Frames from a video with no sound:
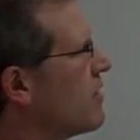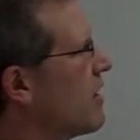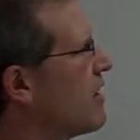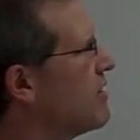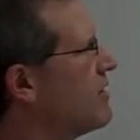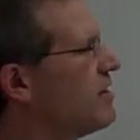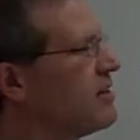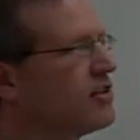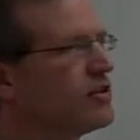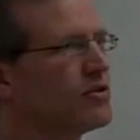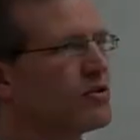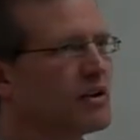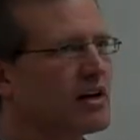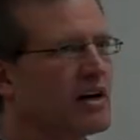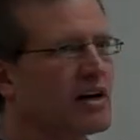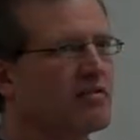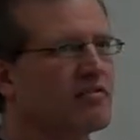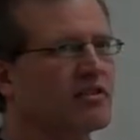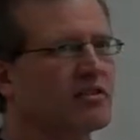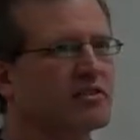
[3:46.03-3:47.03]
I'd need to know a
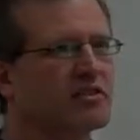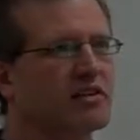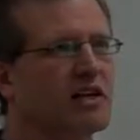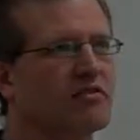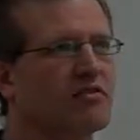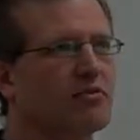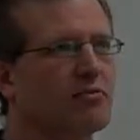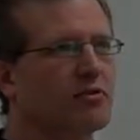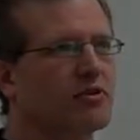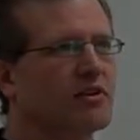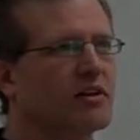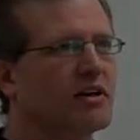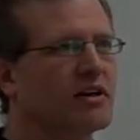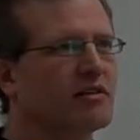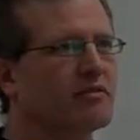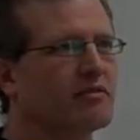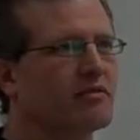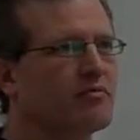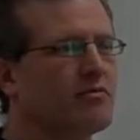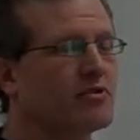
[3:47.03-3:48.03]
confidence level, wouldn't I?
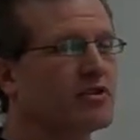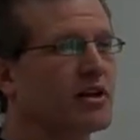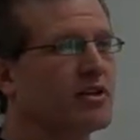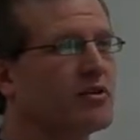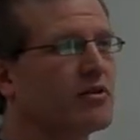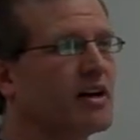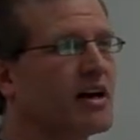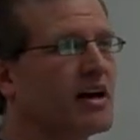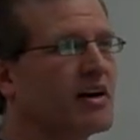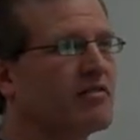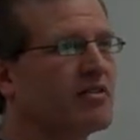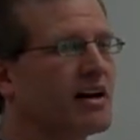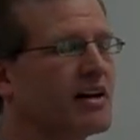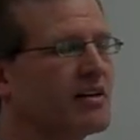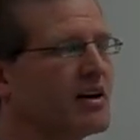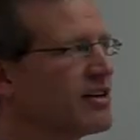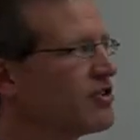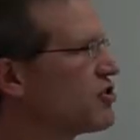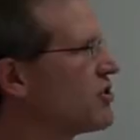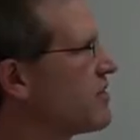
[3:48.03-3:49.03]
Which I don't have.
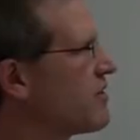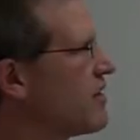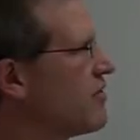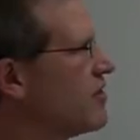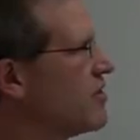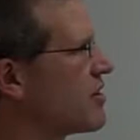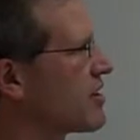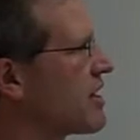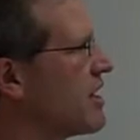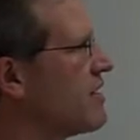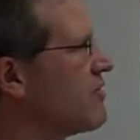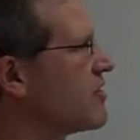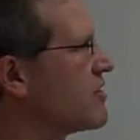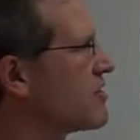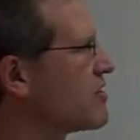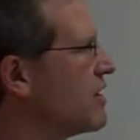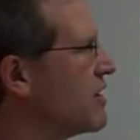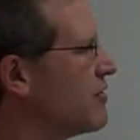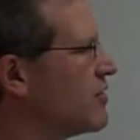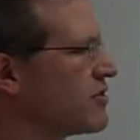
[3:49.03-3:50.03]
I should have given you a
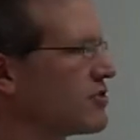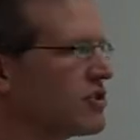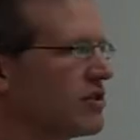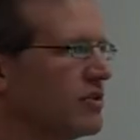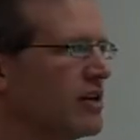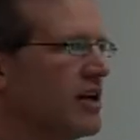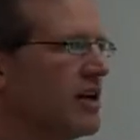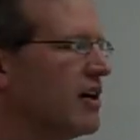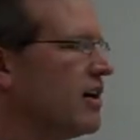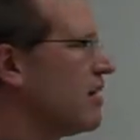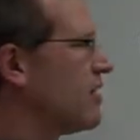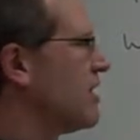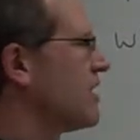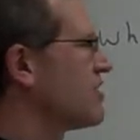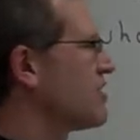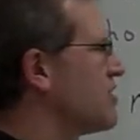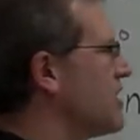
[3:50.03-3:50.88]
confidence level. So let's